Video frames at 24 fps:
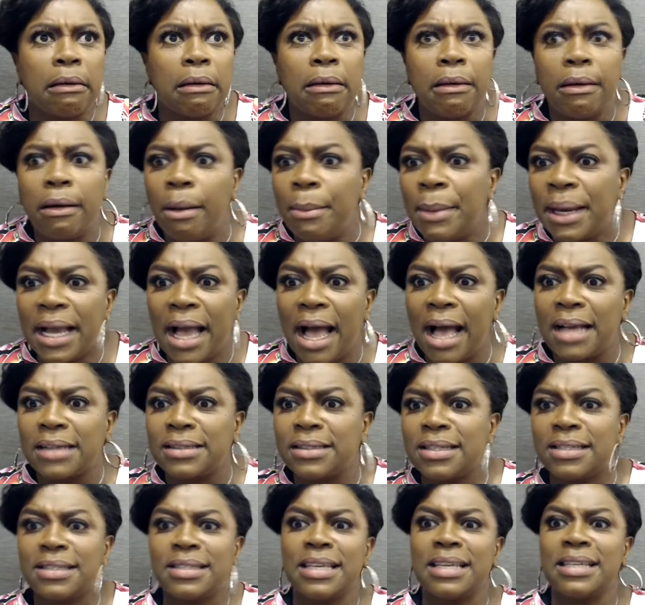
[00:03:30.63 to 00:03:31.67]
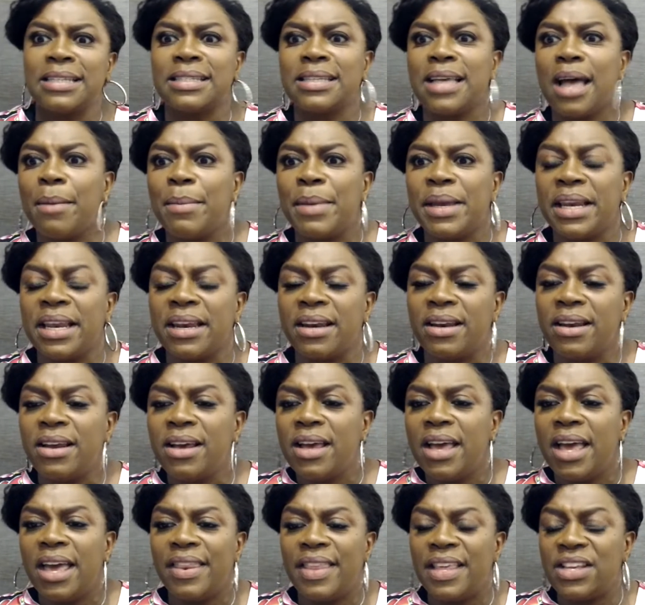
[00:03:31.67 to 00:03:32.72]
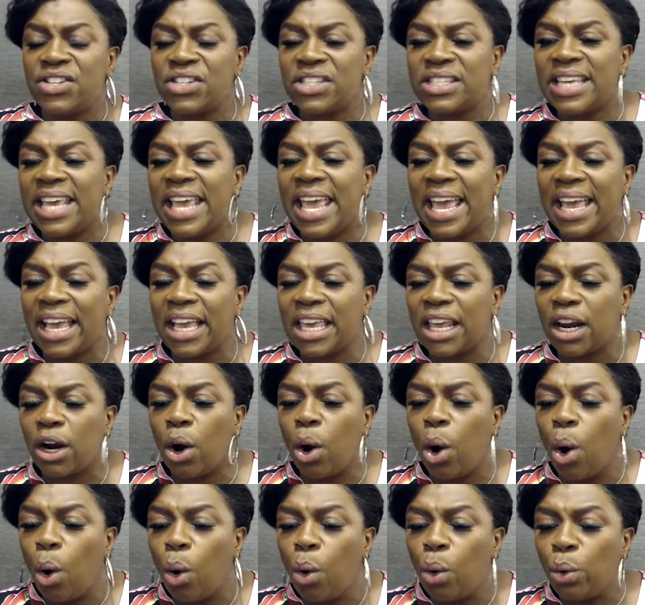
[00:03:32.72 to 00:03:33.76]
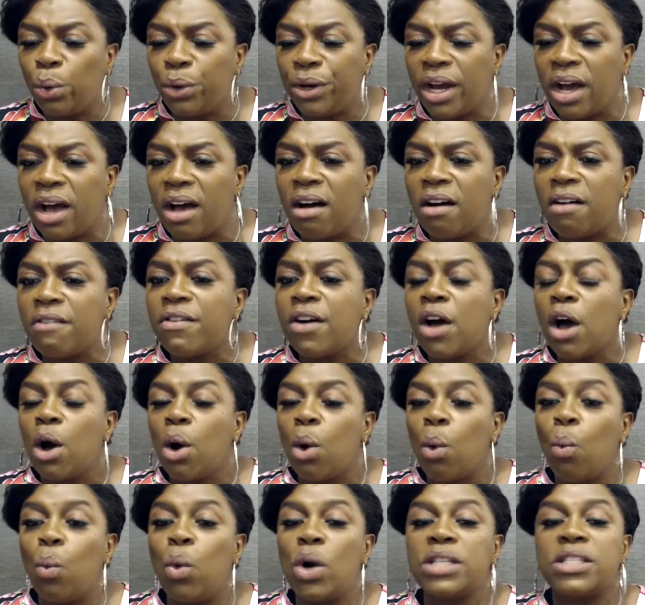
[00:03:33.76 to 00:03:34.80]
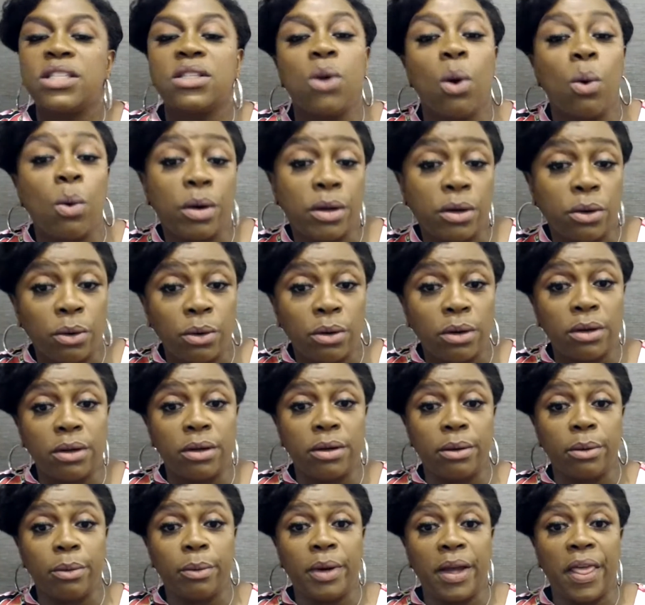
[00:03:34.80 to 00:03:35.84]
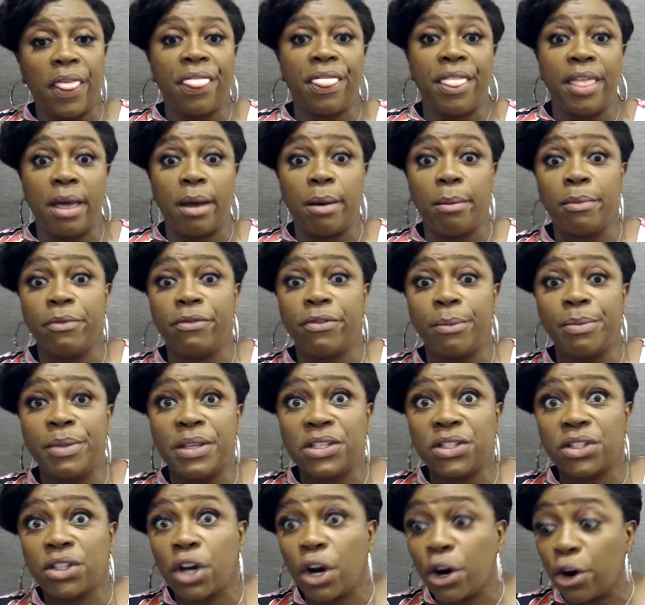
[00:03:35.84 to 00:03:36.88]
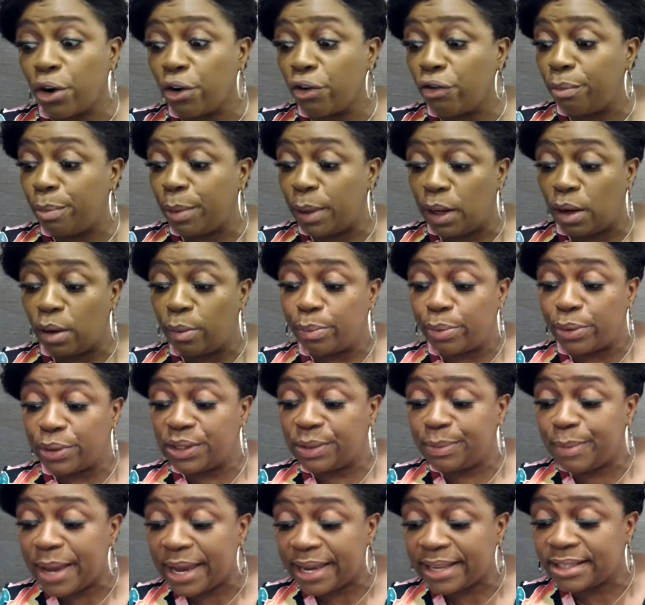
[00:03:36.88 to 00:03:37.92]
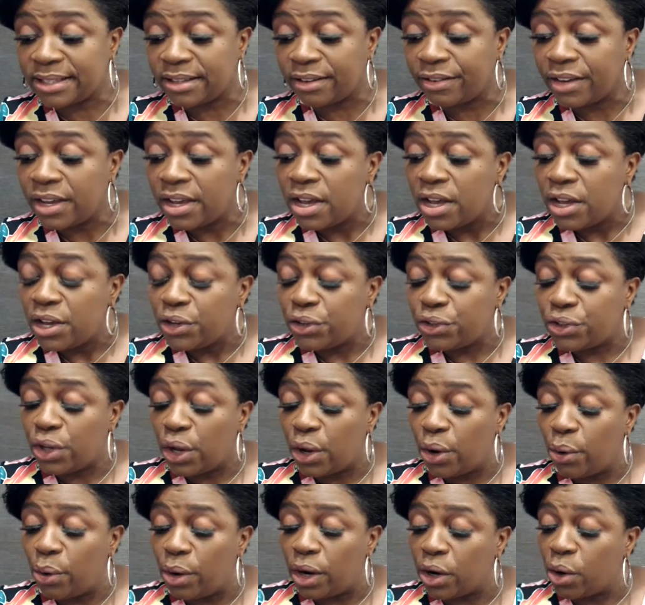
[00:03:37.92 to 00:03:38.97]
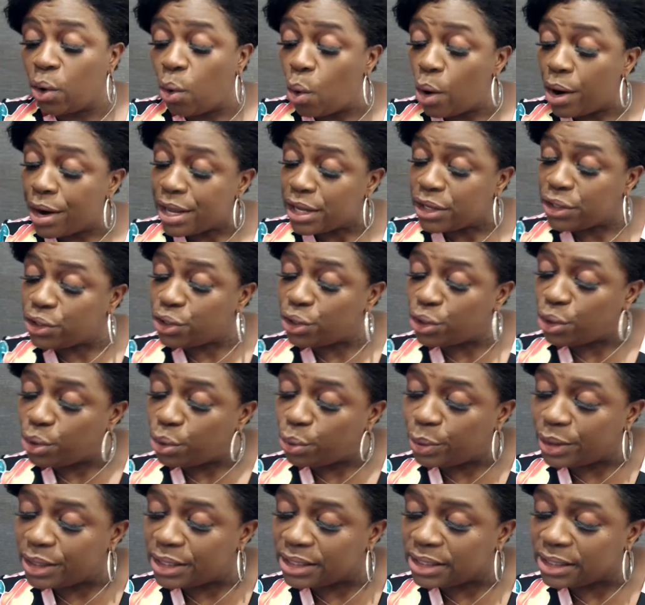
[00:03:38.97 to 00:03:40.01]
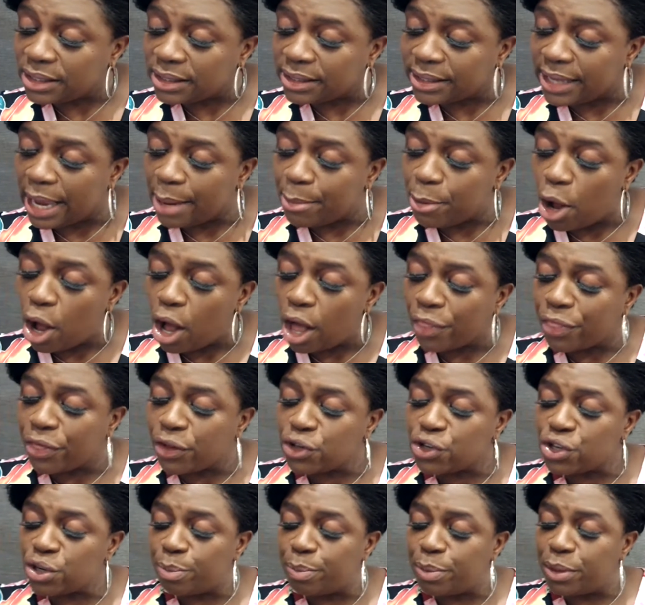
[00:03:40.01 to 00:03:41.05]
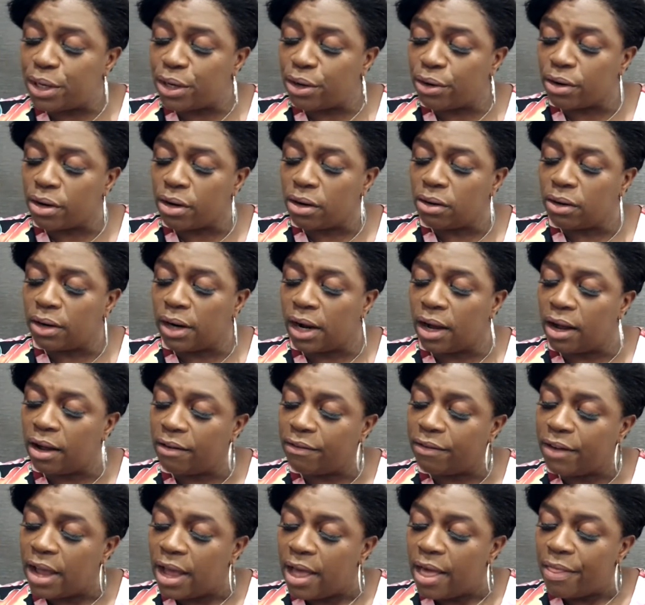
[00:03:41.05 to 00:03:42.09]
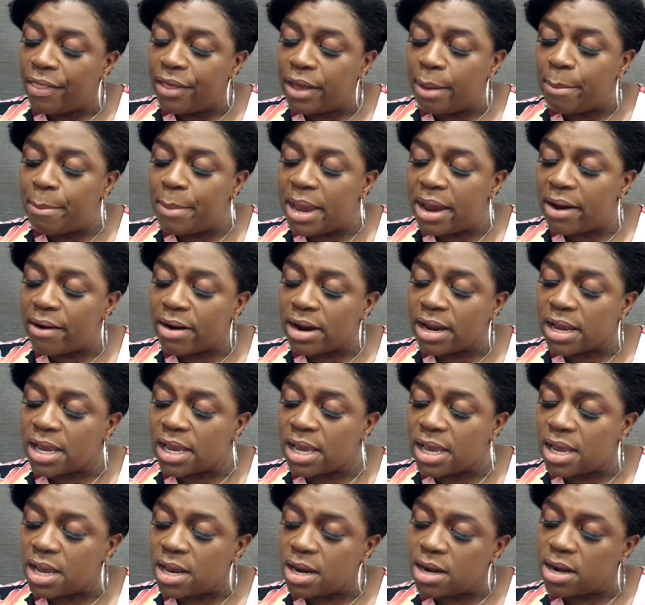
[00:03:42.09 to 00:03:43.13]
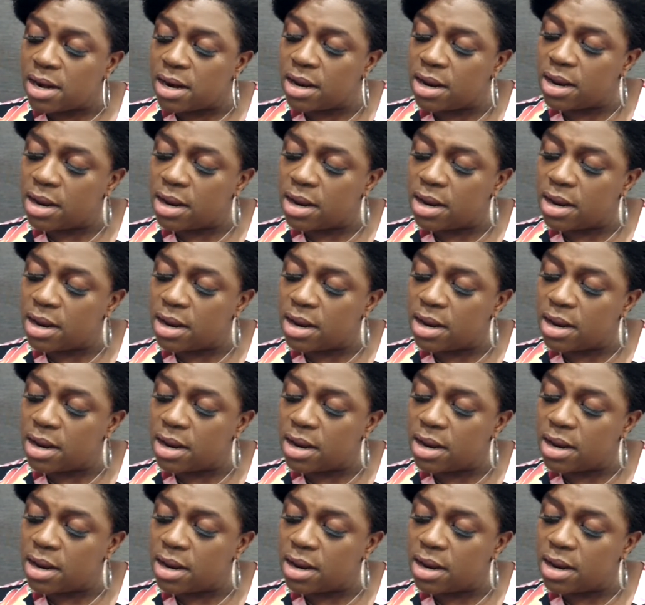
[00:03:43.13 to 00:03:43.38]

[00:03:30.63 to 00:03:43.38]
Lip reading: oh my gosh, this thing is coming in, and they just can't get a hold of what's going on with them from this curveball perspective. So according to, what is his name, Arthur Shapiro of the American